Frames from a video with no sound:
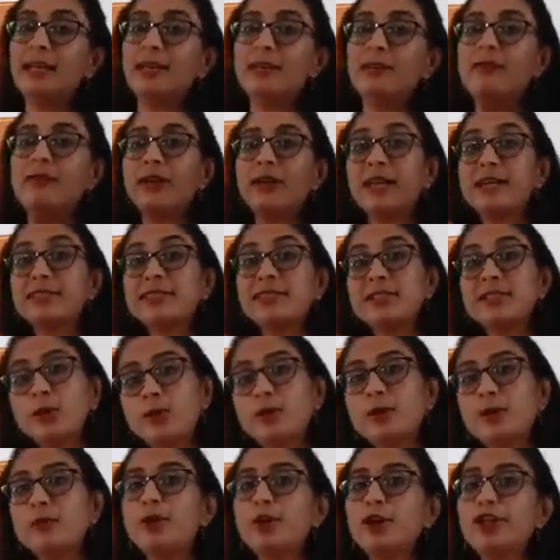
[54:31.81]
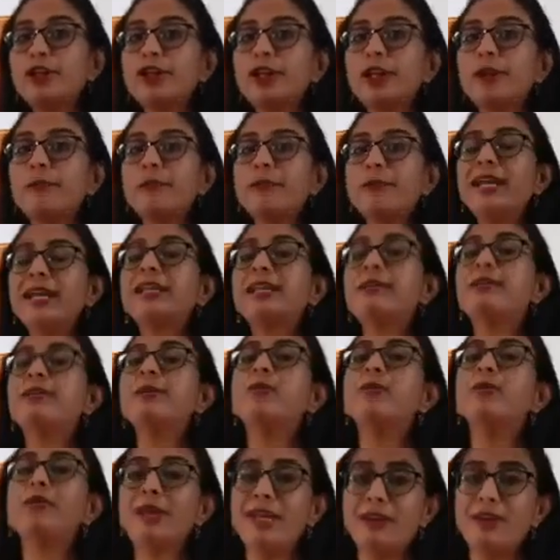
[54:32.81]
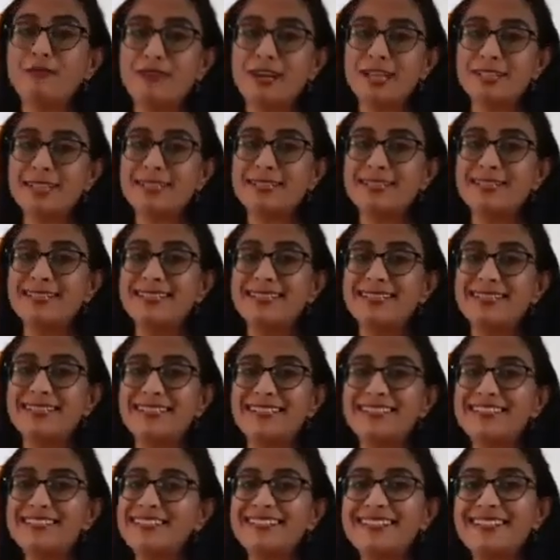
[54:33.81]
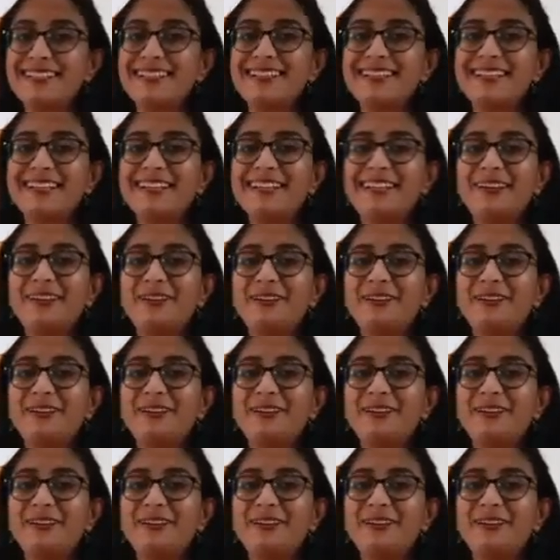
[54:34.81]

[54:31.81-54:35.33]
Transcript: whereas lower molecular weight, they will move very fast, isn't it?